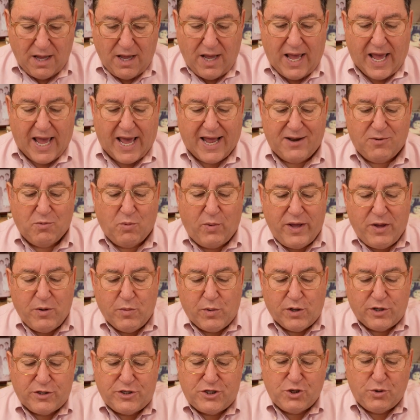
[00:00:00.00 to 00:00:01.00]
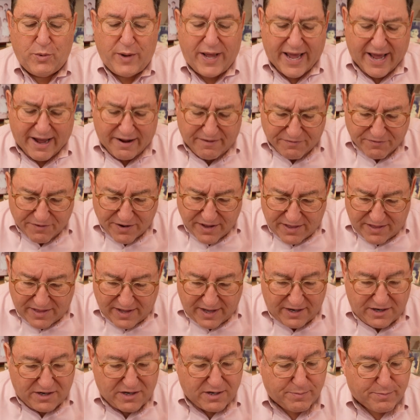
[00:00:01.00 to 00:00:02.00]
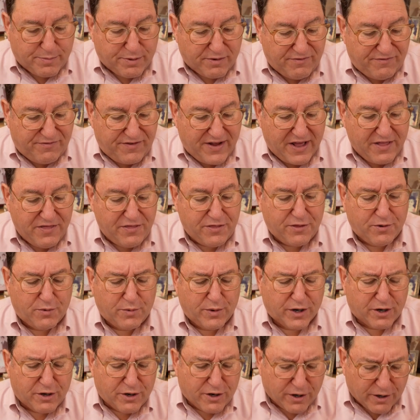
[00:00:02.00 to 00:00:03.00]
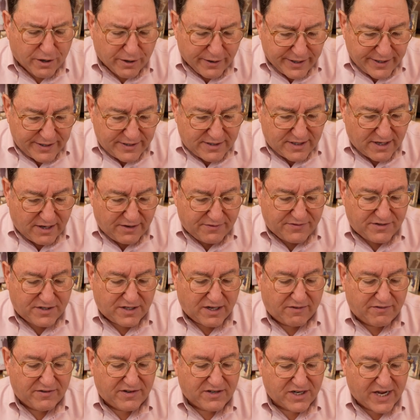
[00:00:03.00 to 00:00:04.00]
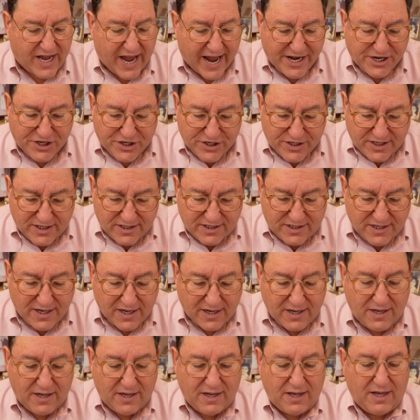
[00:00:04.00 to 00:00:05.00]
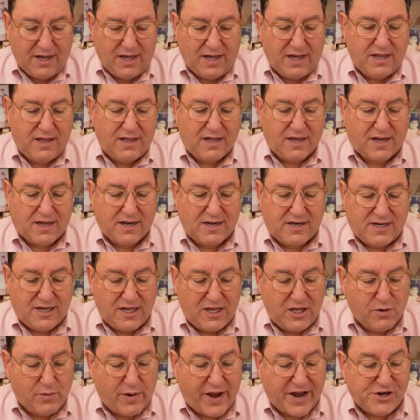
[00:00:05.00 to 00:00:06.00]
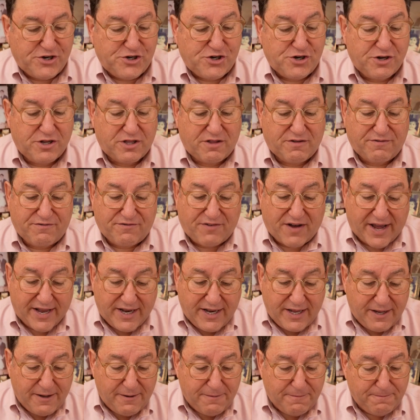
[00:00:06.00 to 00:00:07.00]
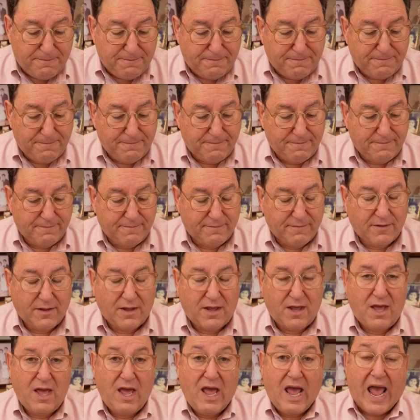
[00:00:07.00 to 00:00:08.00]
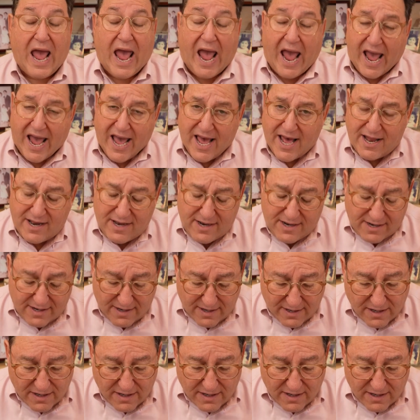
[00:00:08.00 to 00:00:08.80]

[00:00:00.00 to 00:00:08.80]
And we will do everything to prevent the recurrence of such cases in the continuation of the fighting. And